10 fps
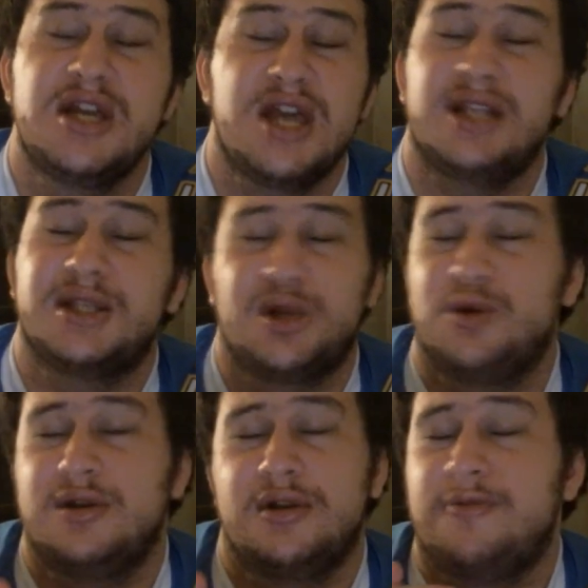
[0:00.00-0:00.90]
And so,
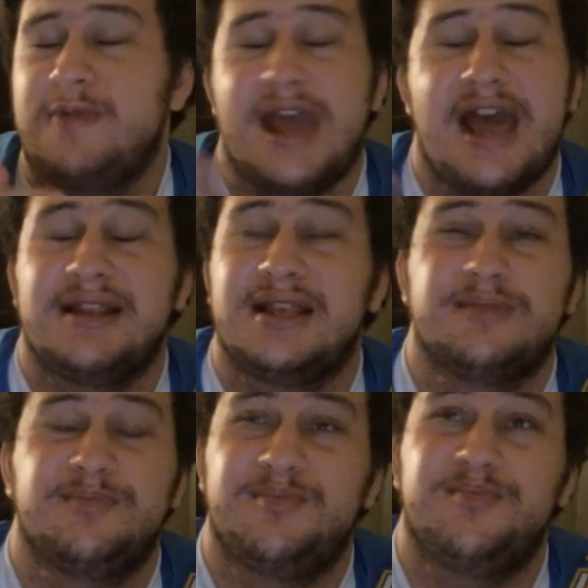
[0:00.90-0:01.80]
you know, we had this
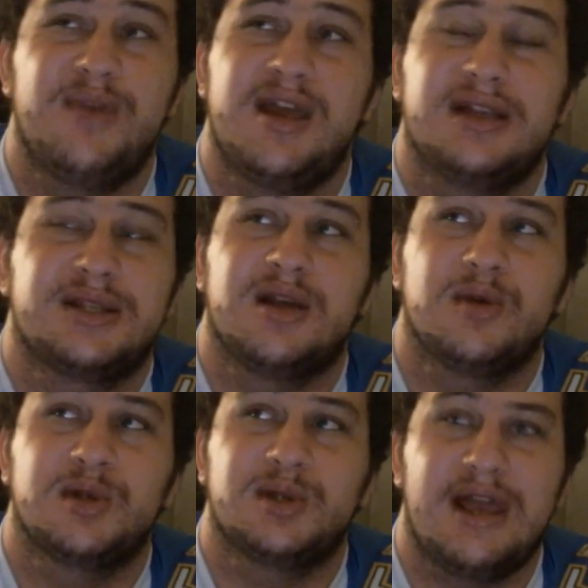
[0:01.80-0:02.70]
big
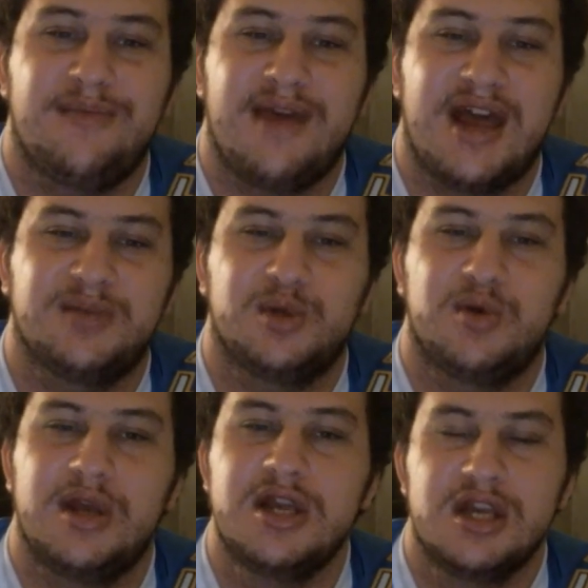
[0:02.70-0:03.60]
SummerSlam match
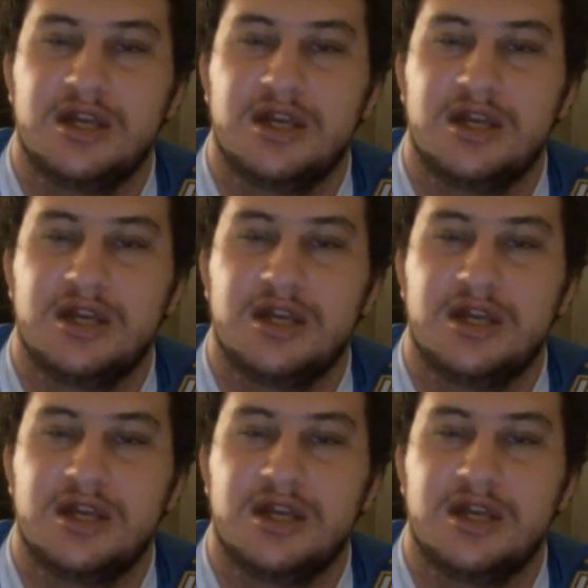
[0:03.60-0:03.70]
between,